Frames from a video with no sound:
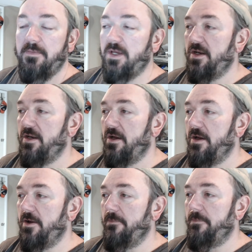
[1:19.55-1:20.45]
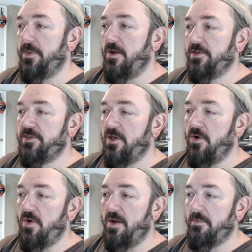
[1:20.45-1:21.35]
And
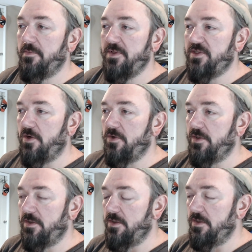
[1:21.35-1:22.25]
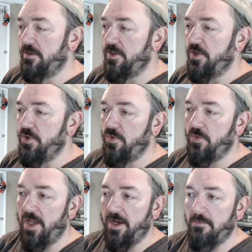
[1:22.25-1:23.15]
also, I'm going to be starting to do,
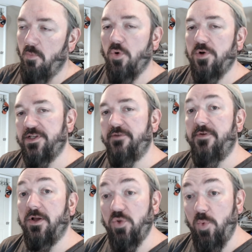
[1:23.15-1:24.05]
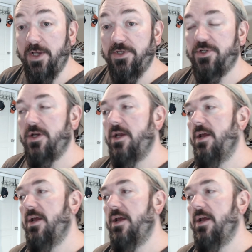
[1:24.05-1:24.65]
like, more stuff on Twitch.